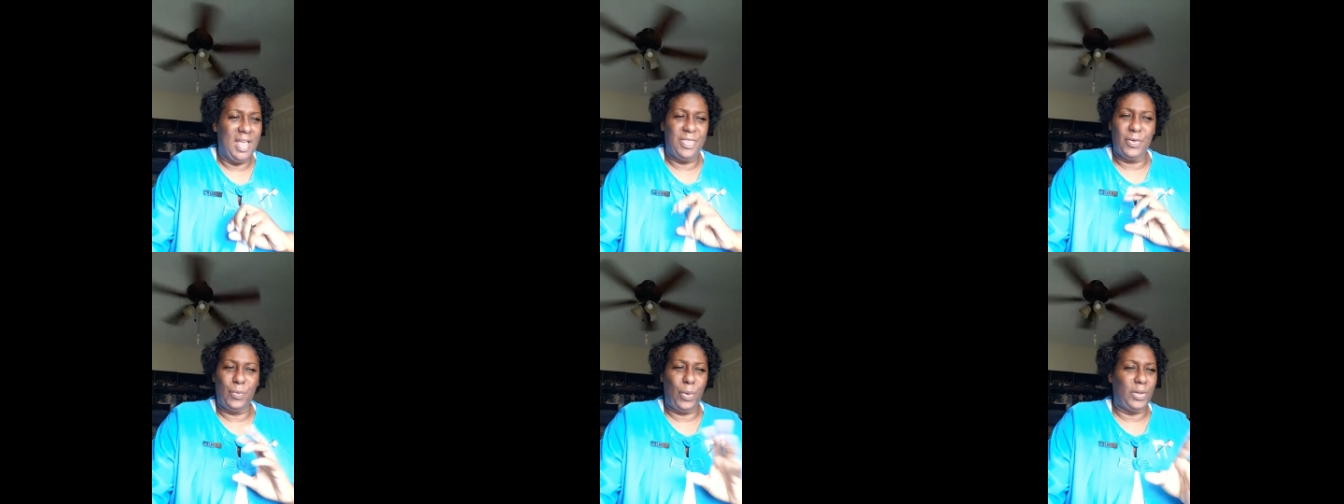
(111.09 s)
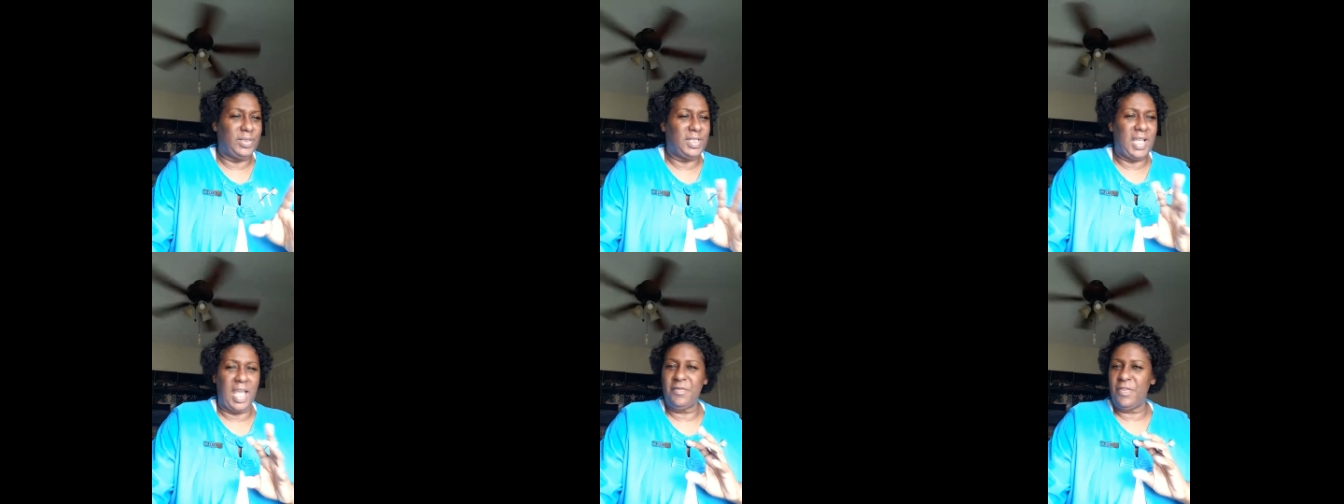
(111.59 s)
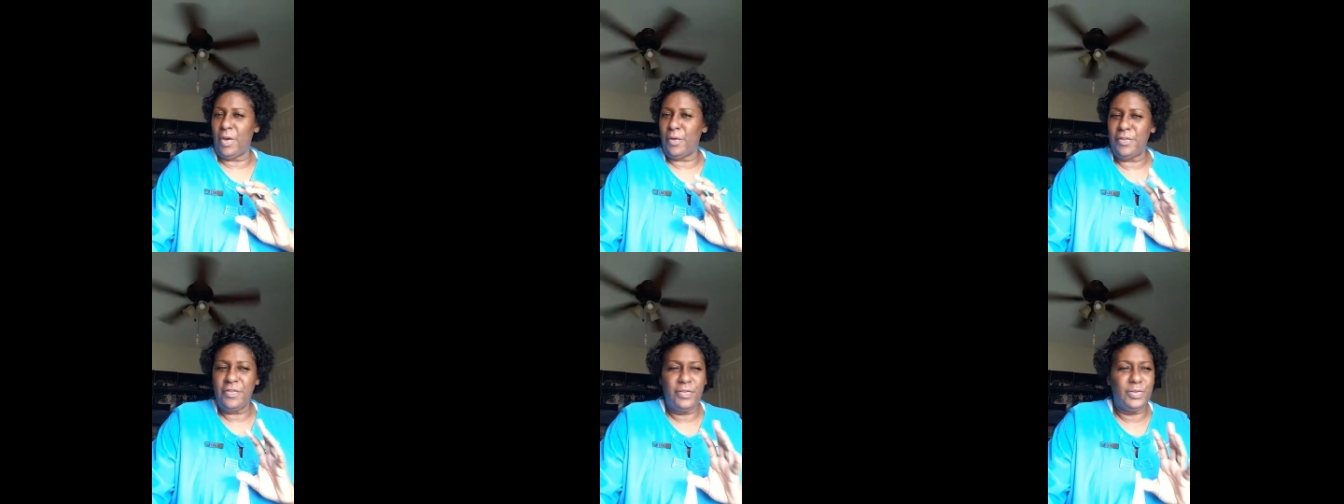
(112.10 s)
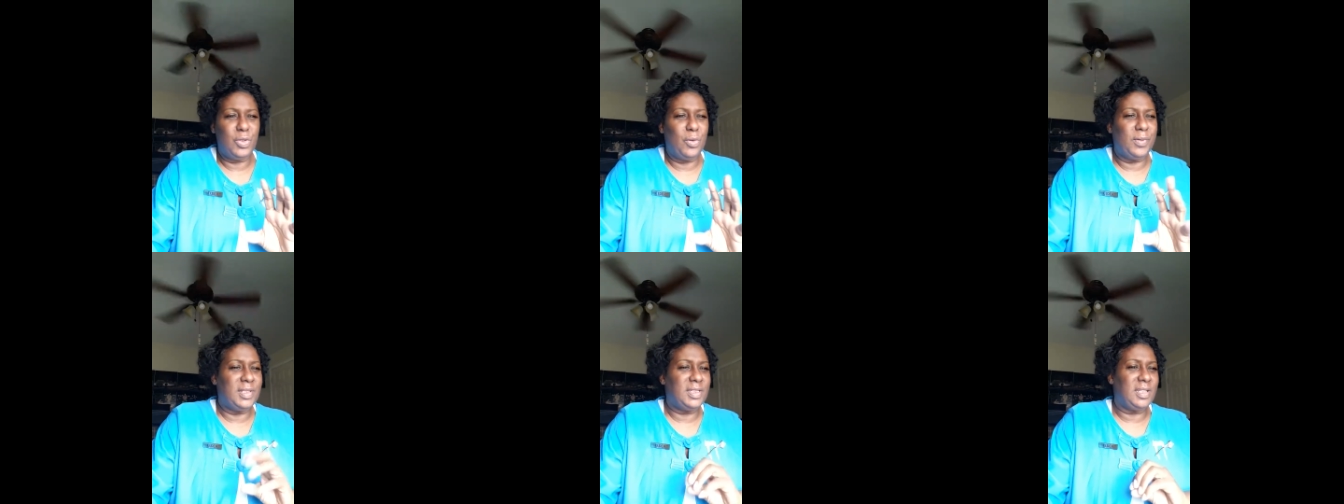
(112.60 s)
The words came very
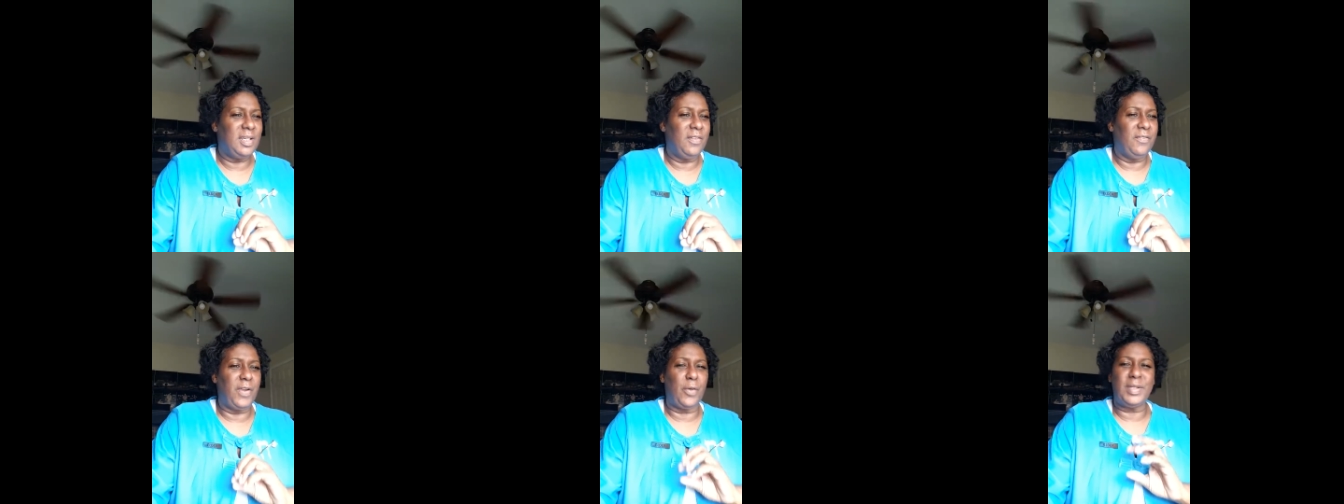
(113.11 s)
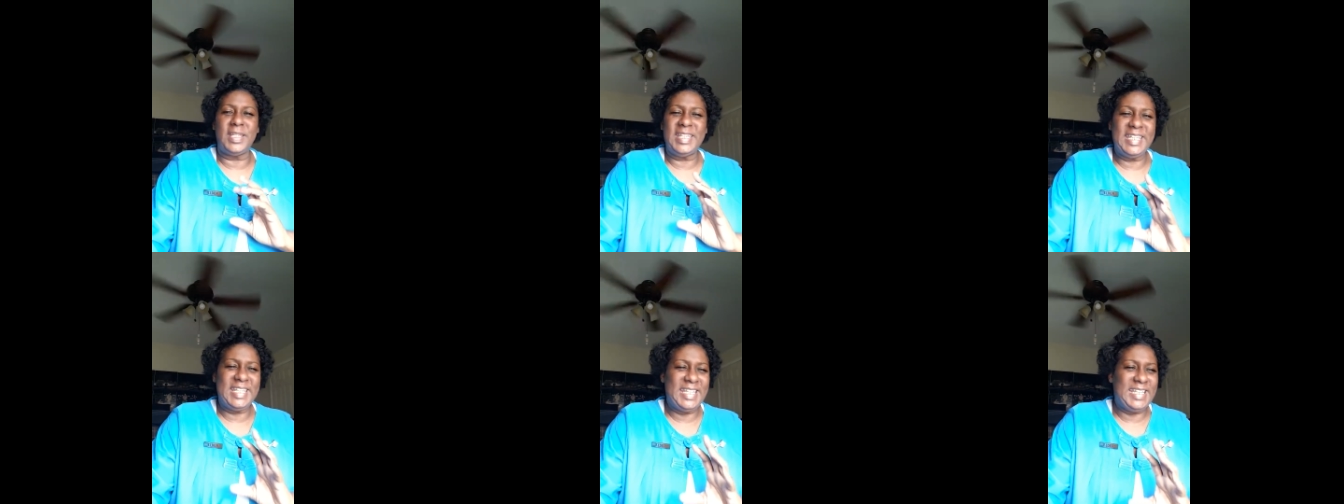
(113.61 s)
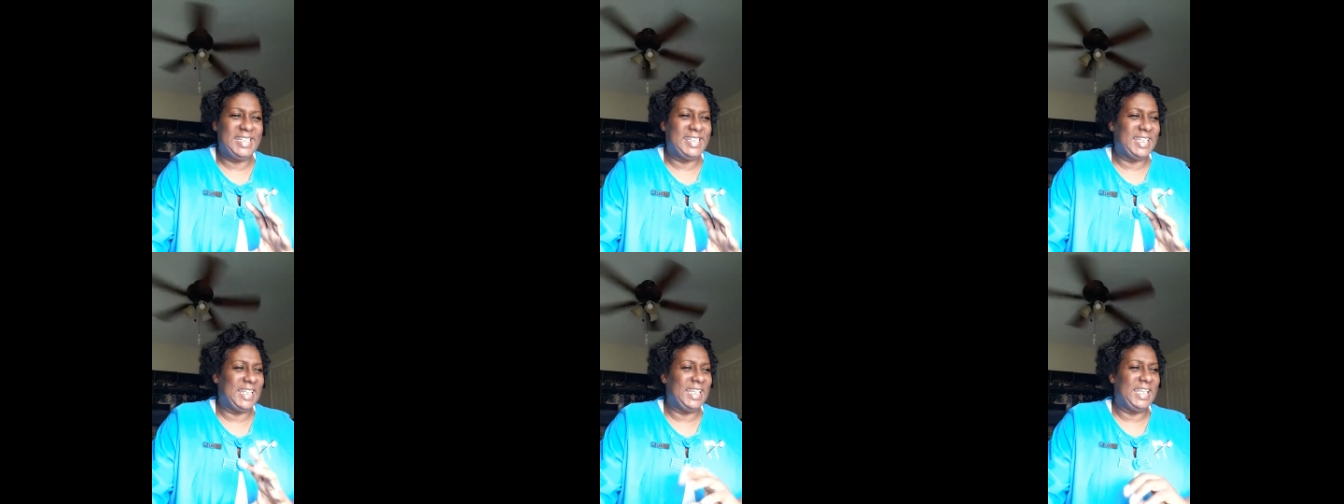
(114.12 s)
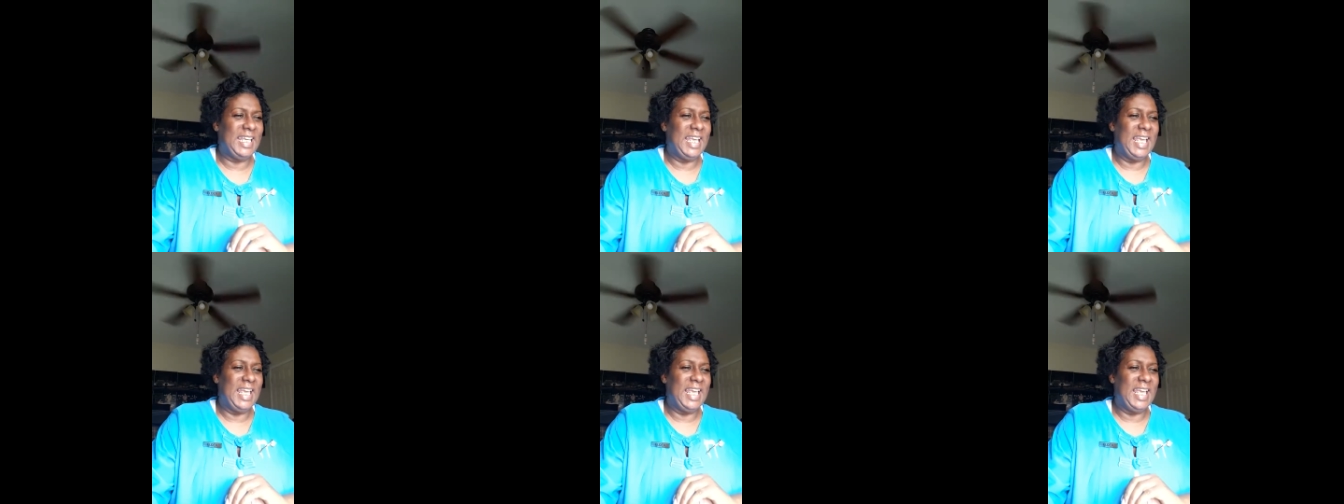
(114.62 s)
fluent, very easy.